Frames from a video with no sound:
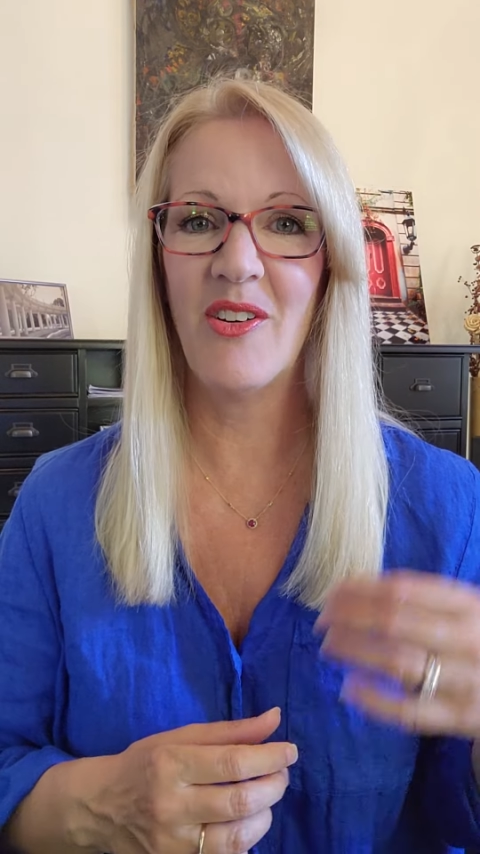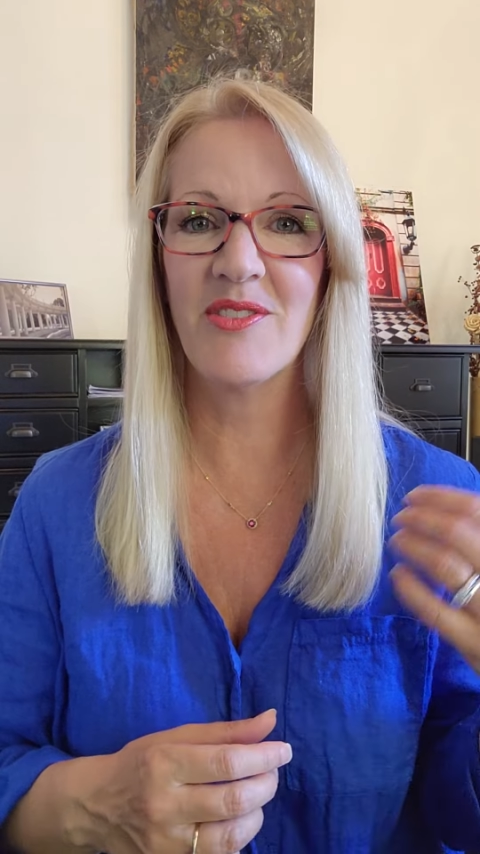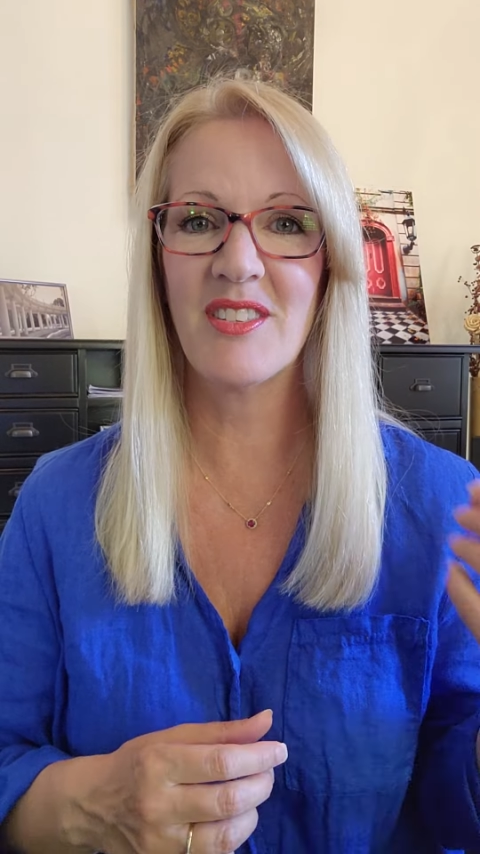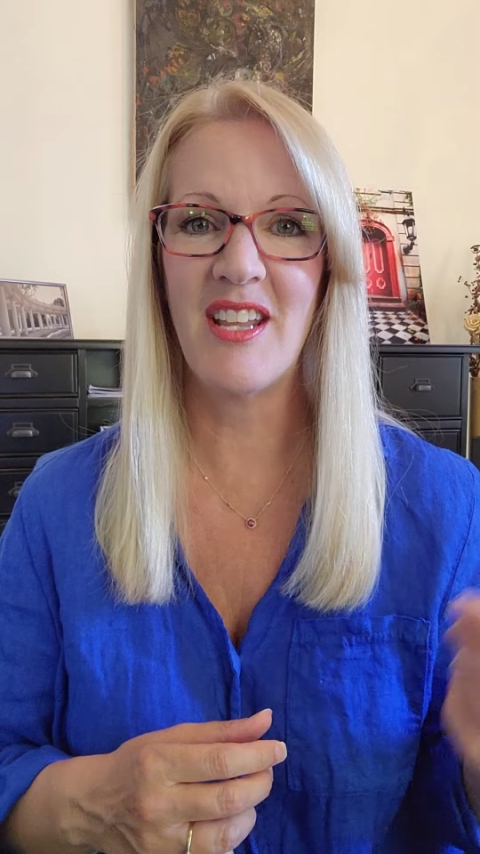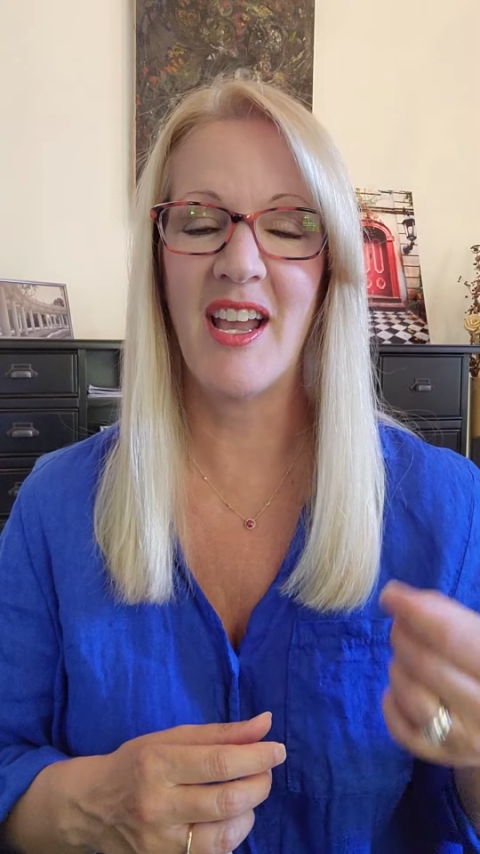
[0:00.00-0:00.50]

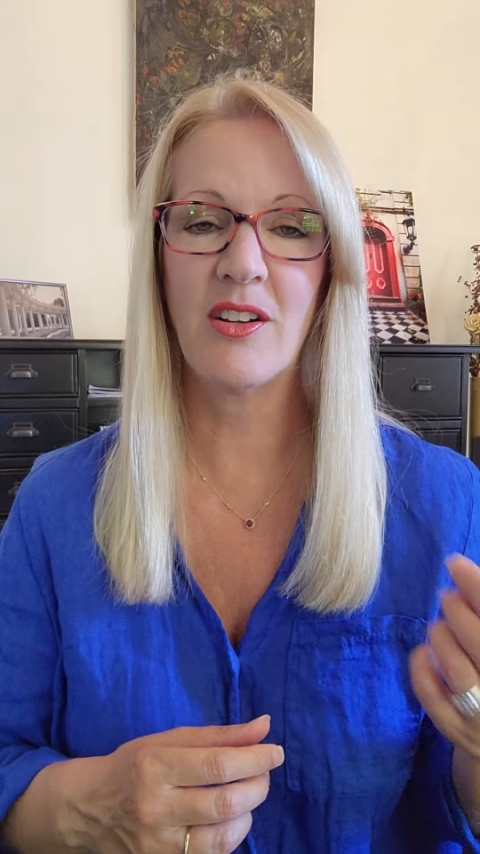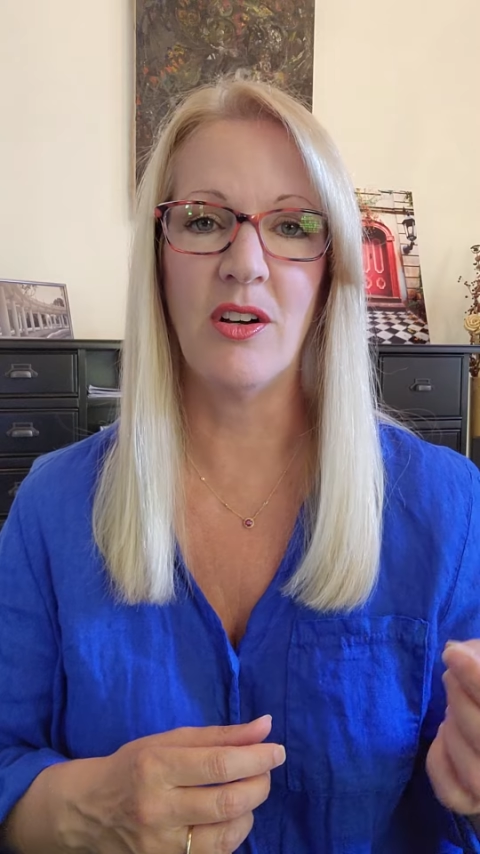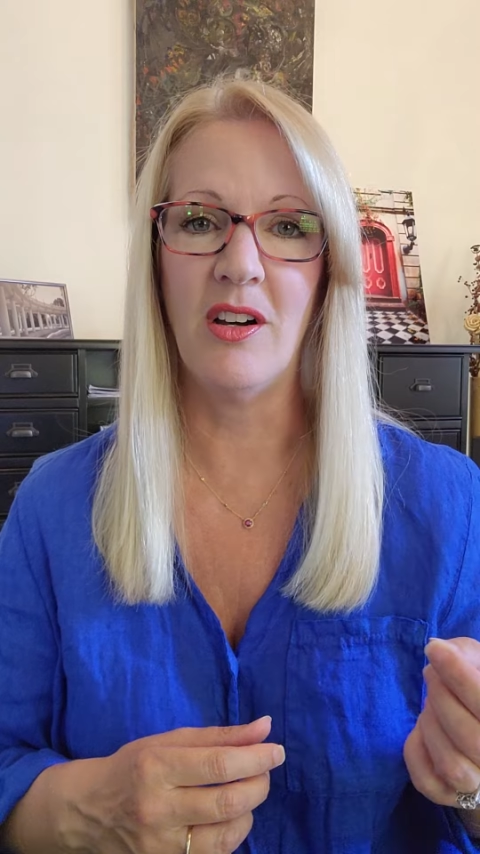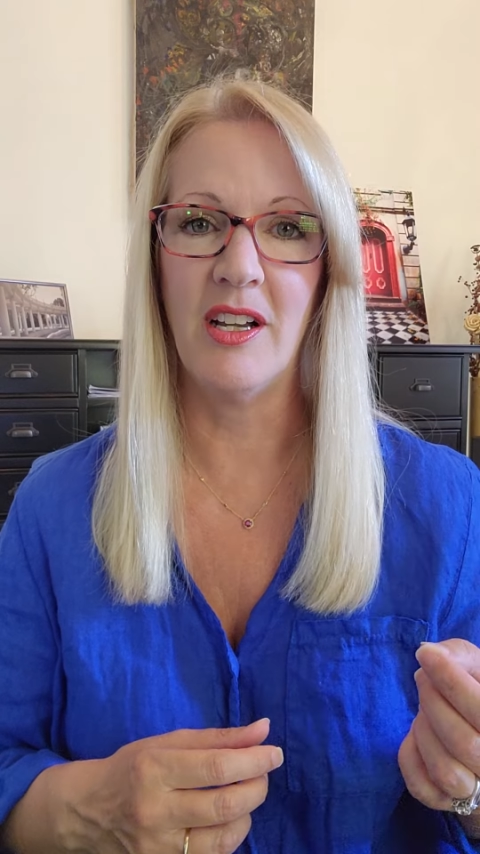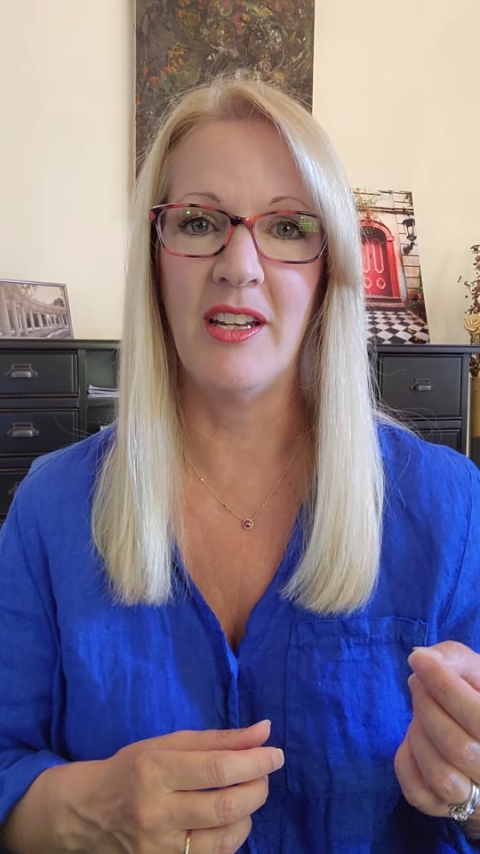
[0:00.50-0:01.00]
I'll
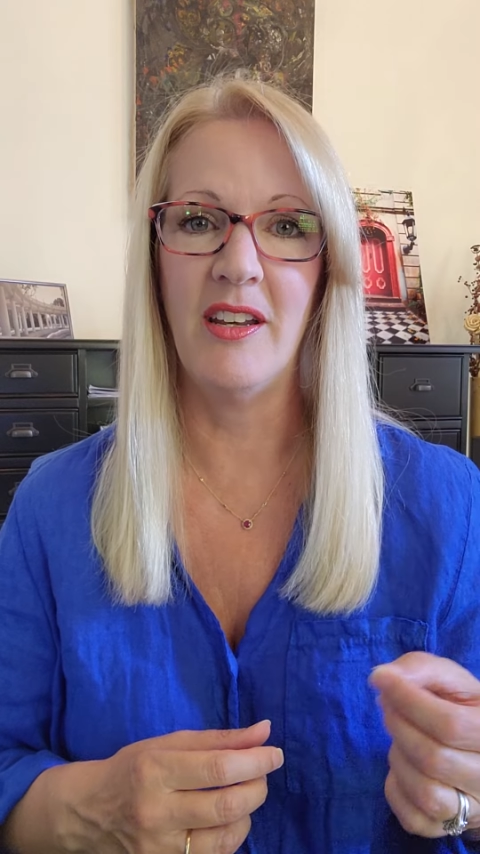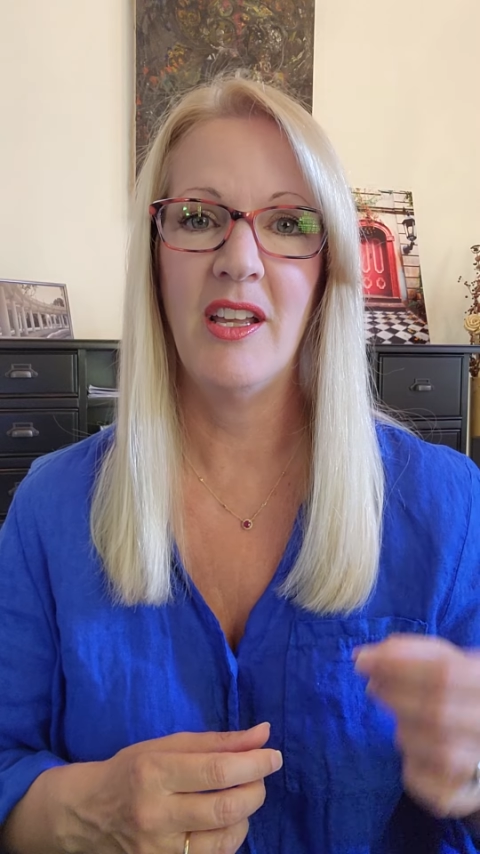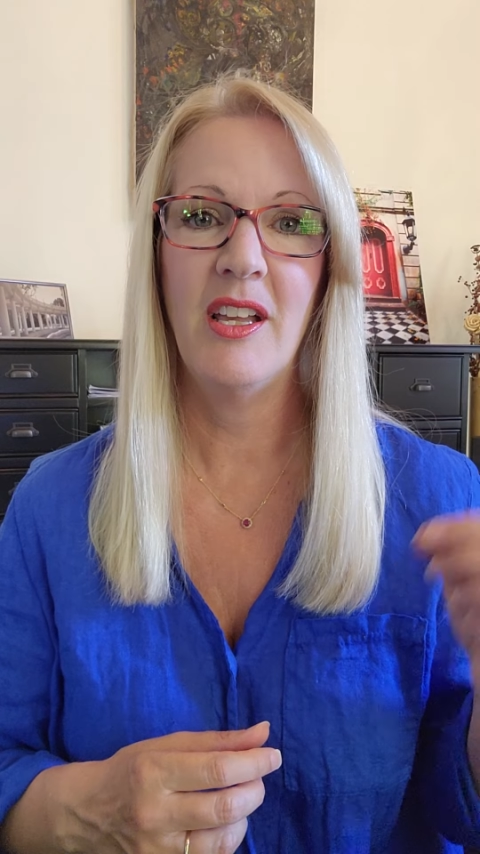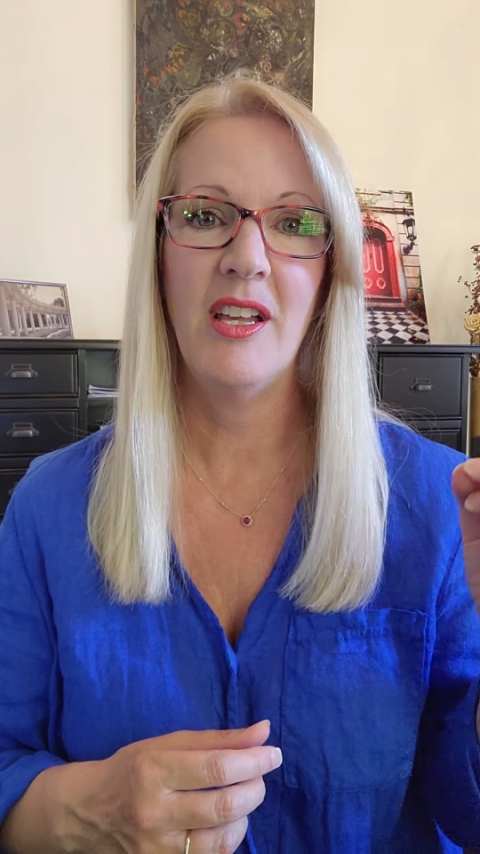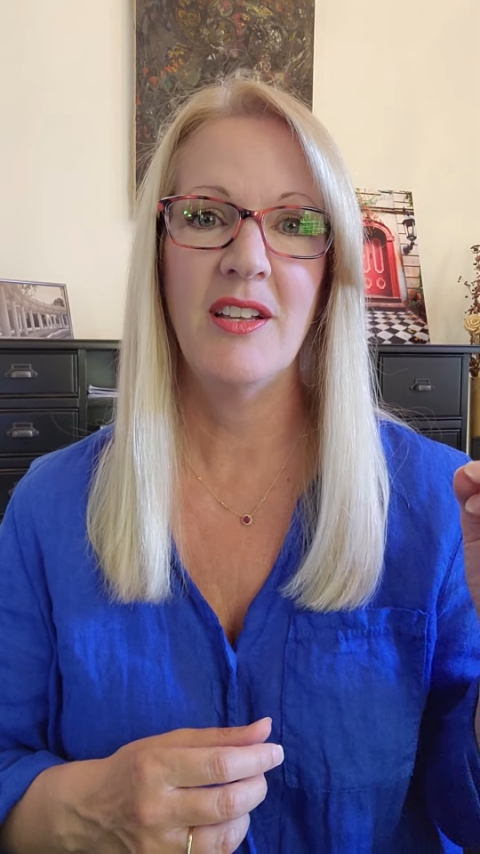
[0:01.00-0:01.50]
snack on